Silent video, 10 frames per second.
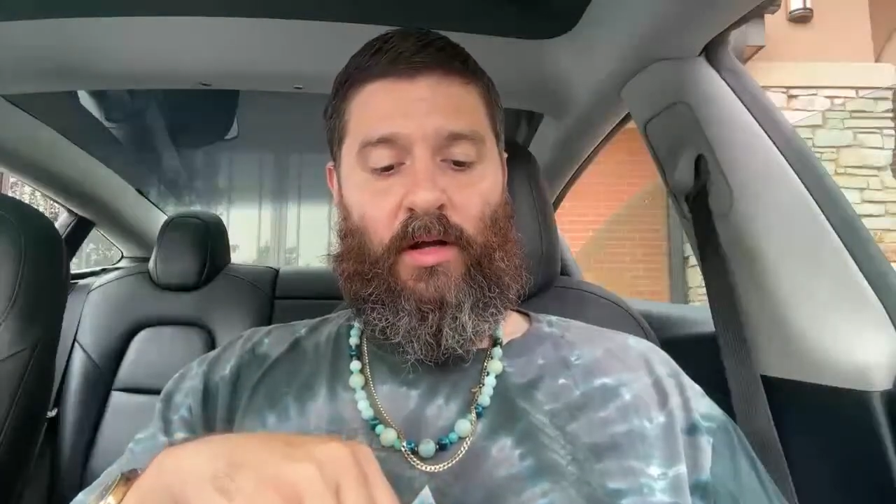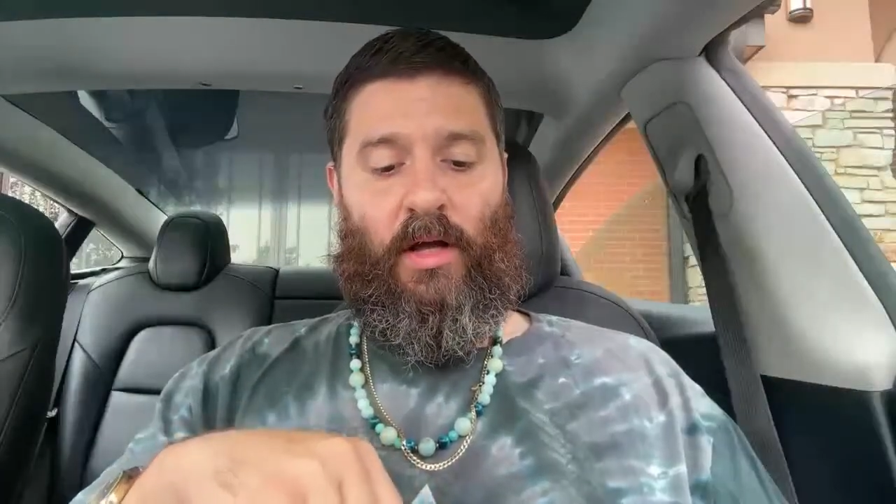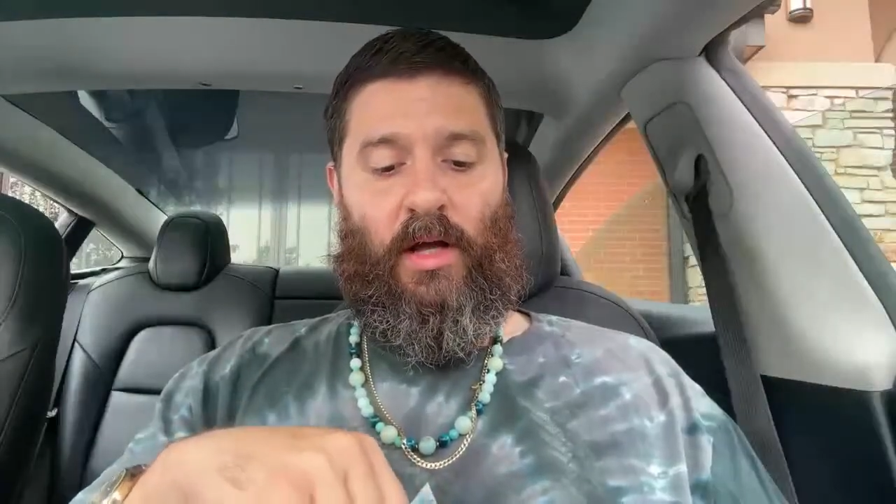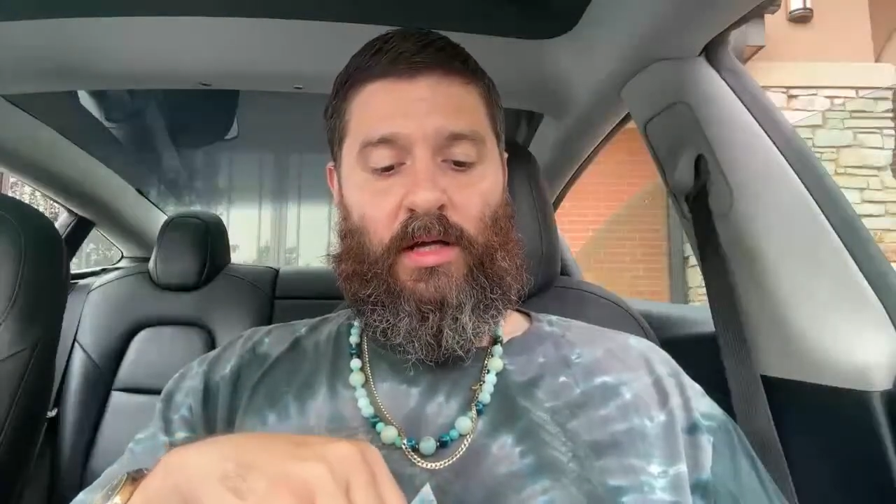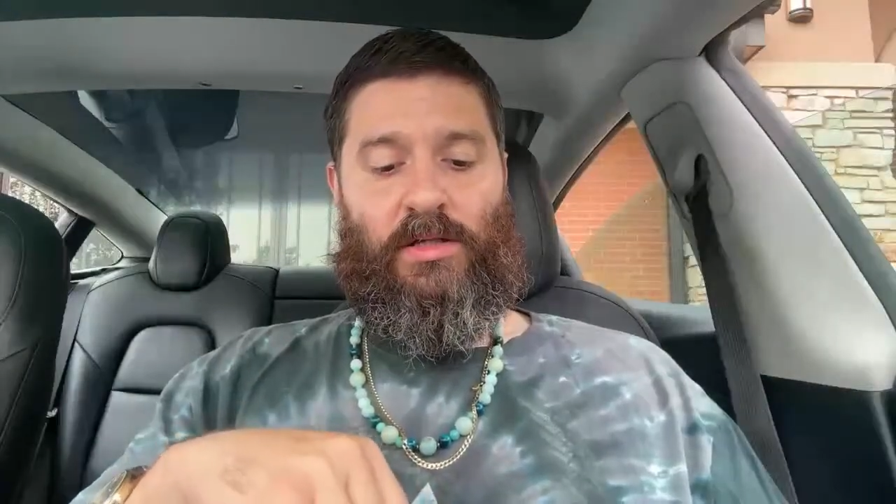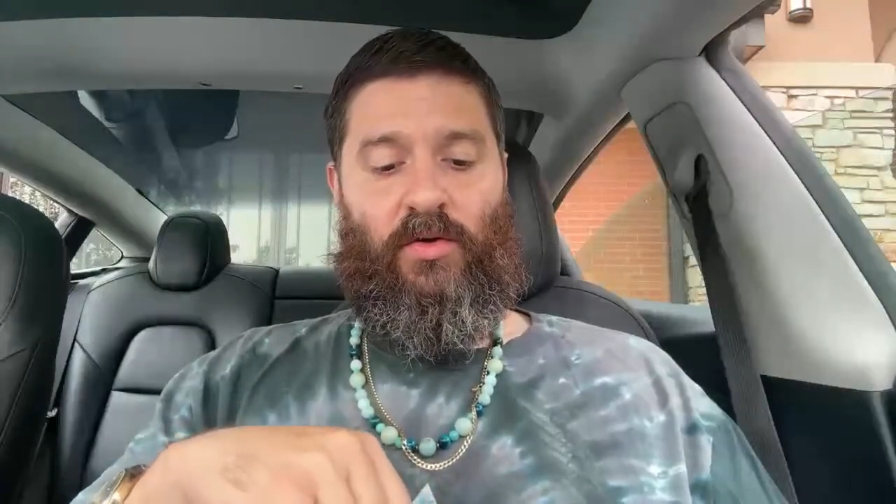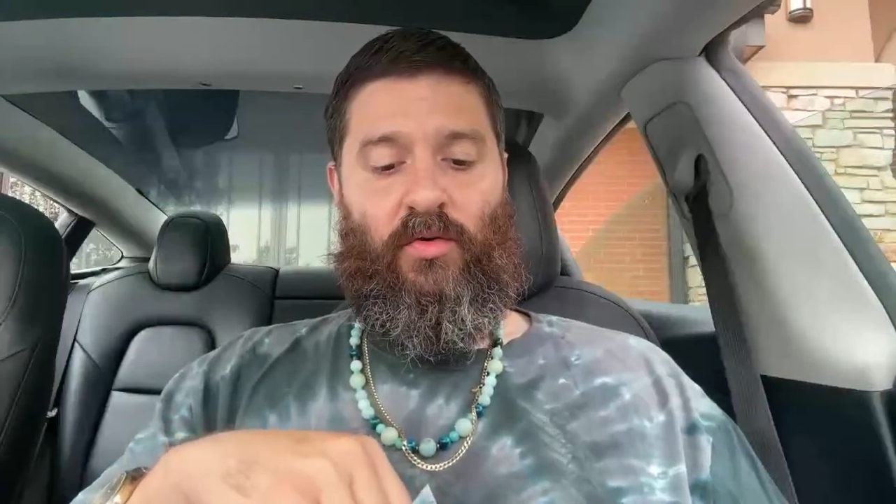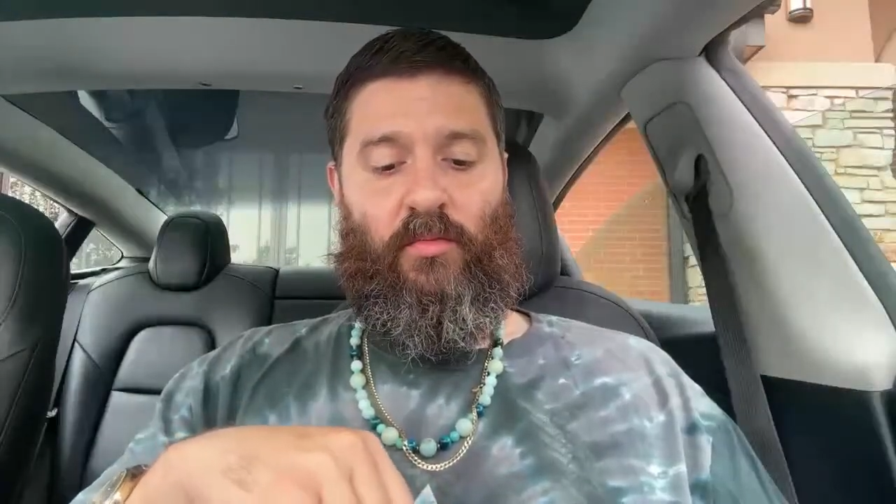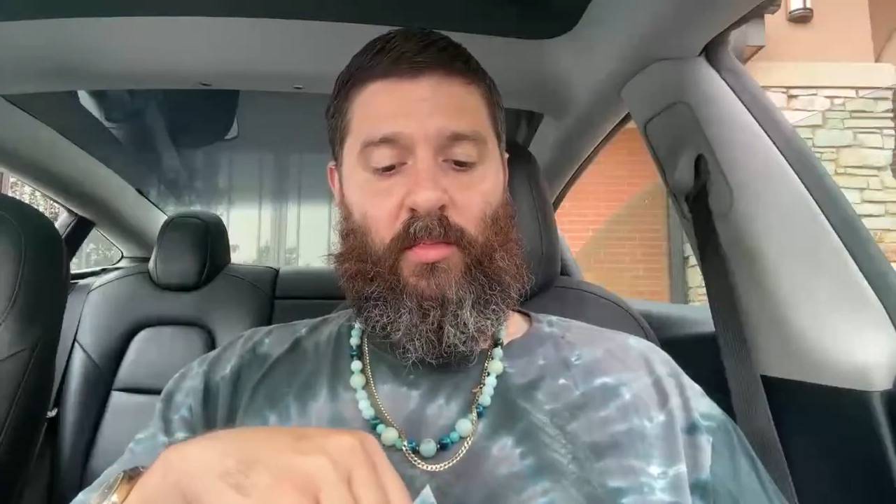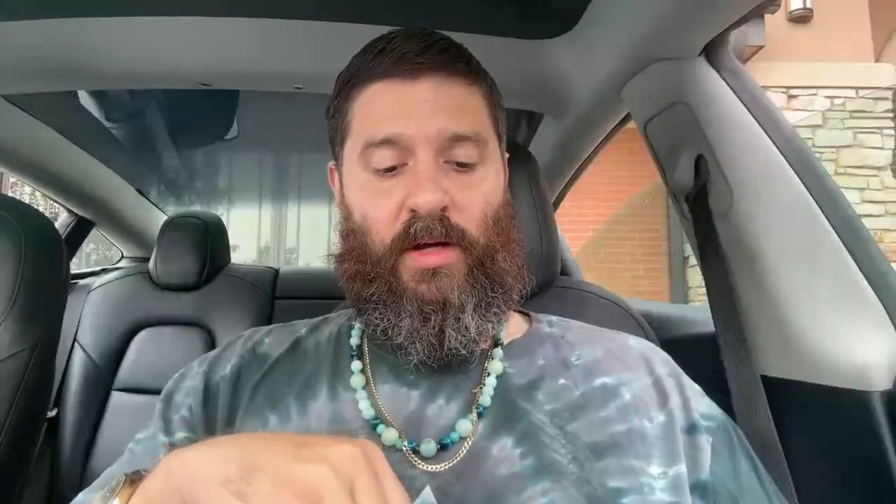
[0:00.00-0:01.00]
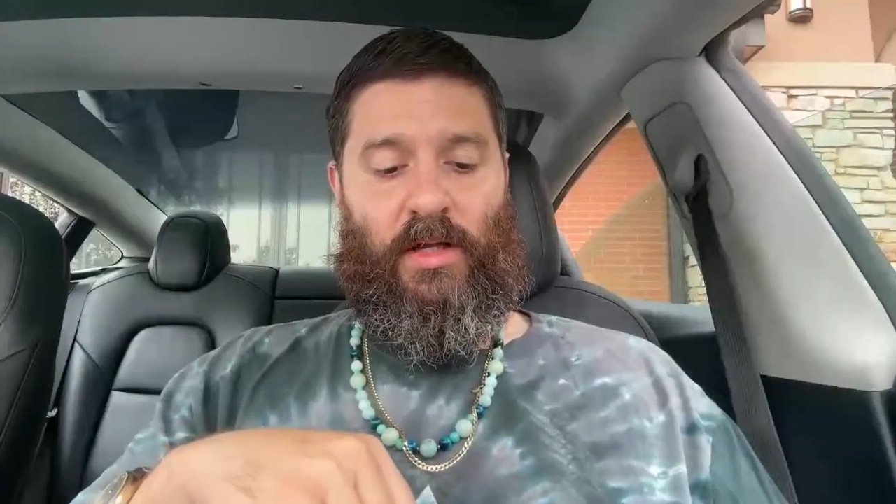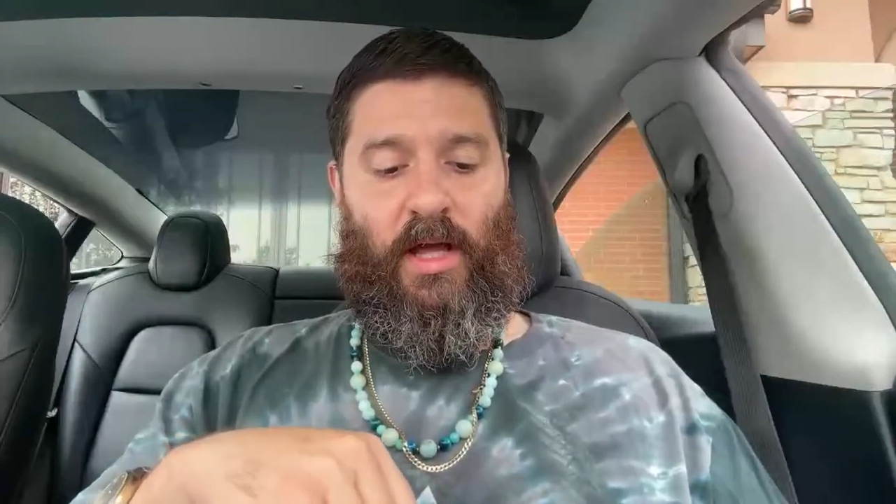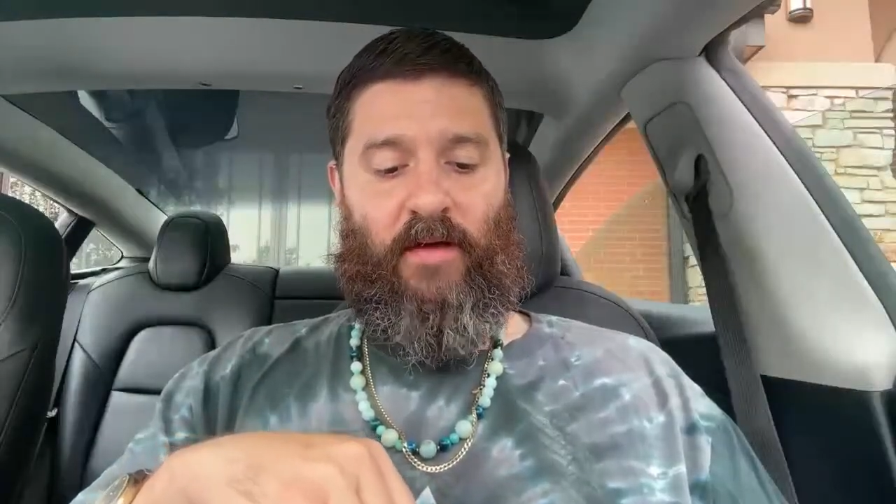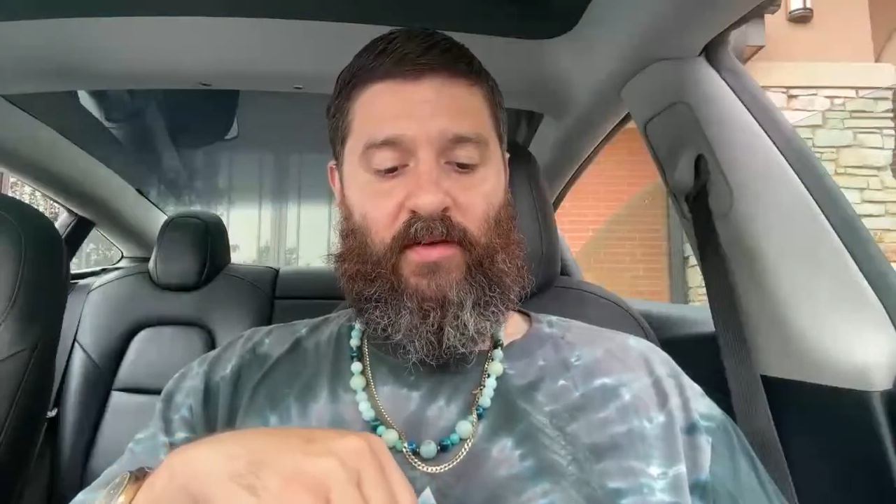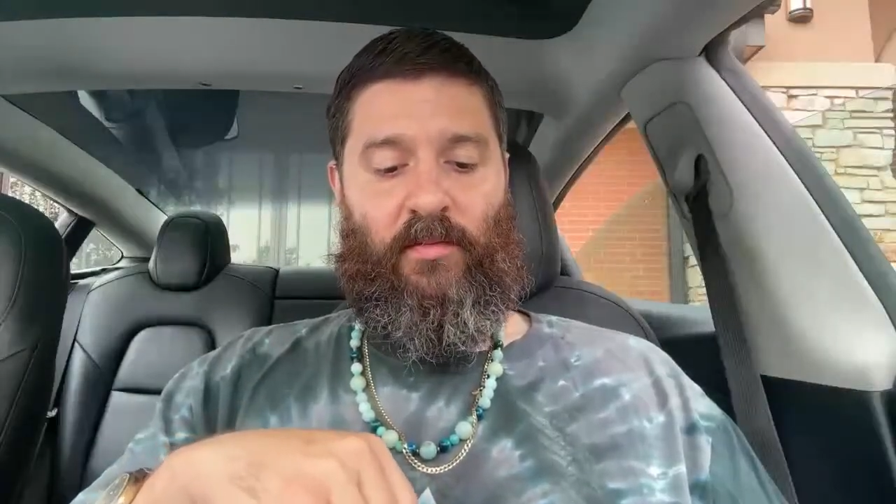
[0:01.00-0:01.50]
And to whom men
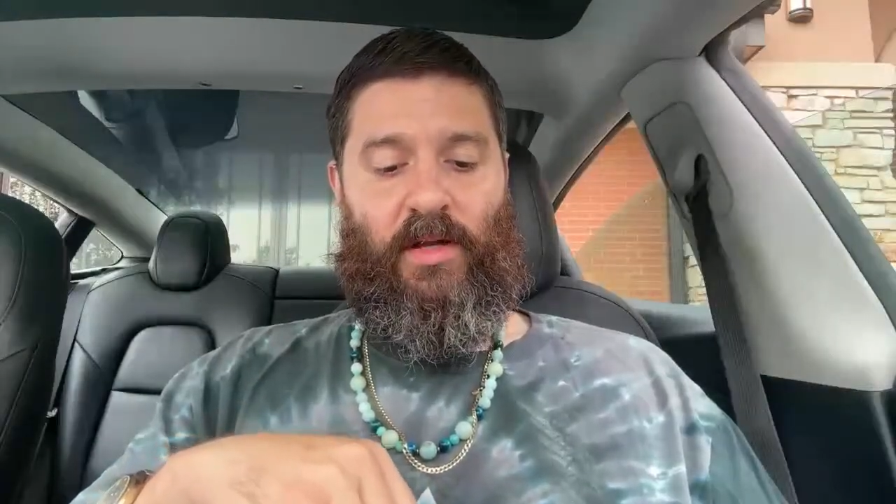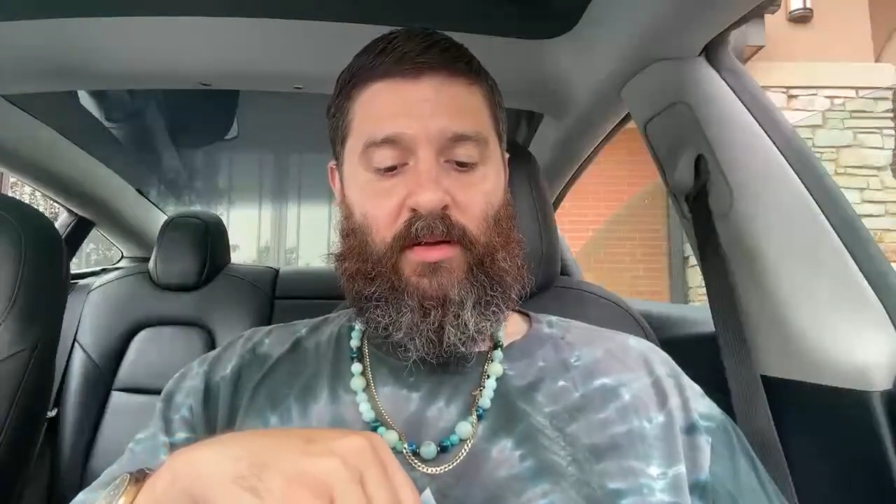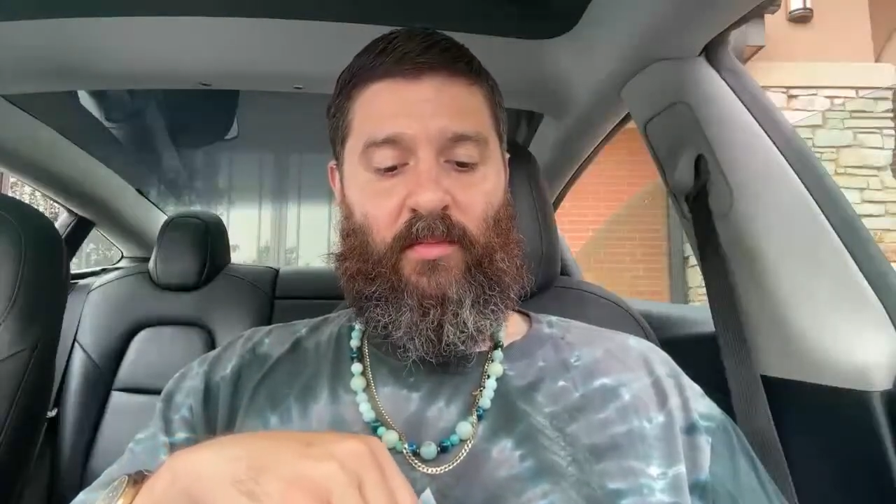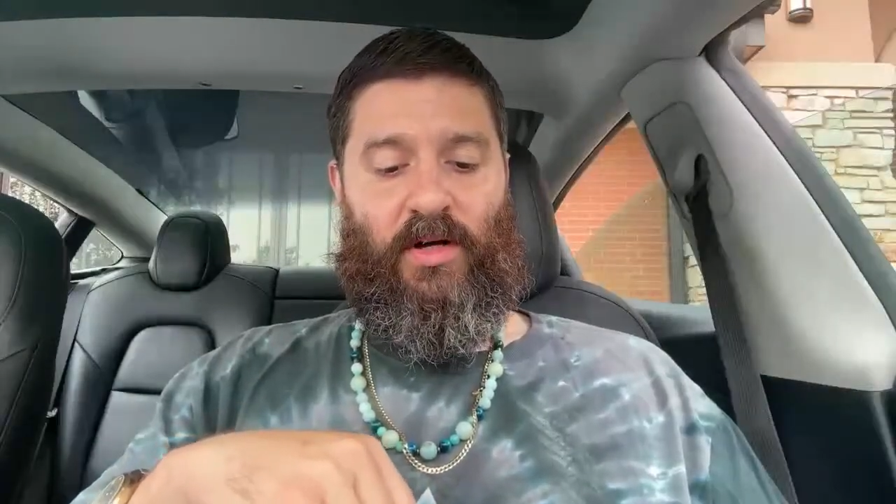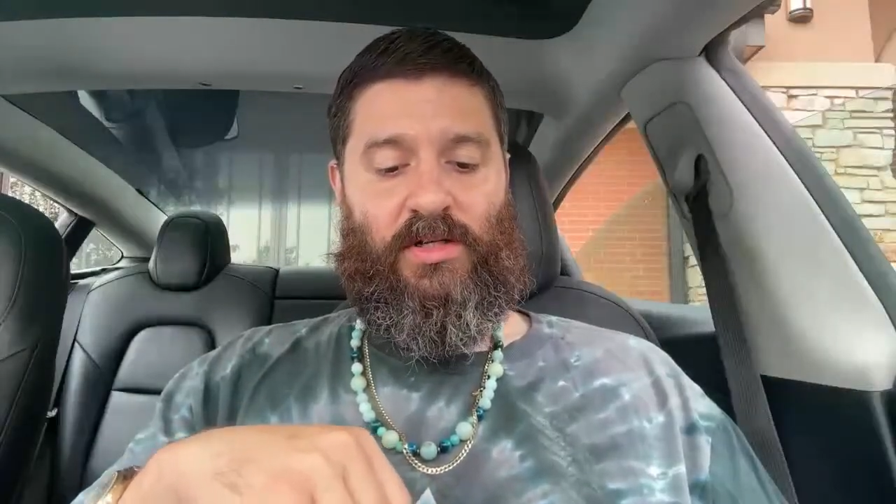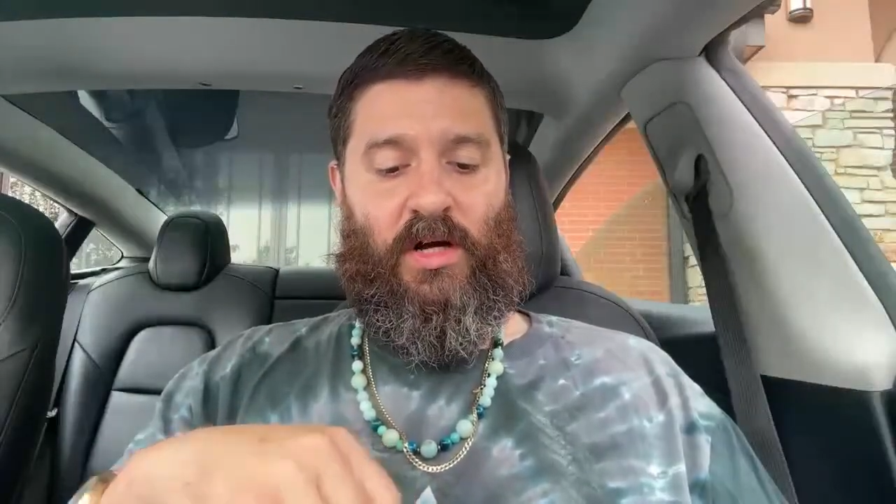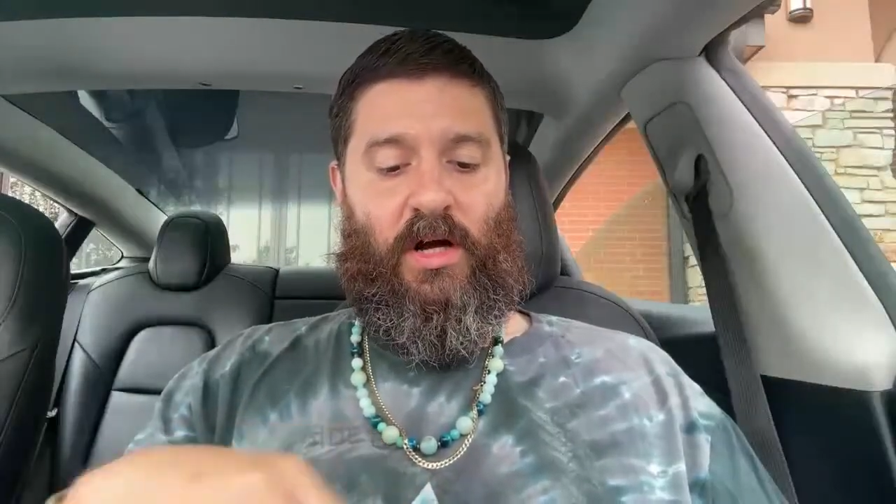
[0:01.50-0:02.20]
have committed much,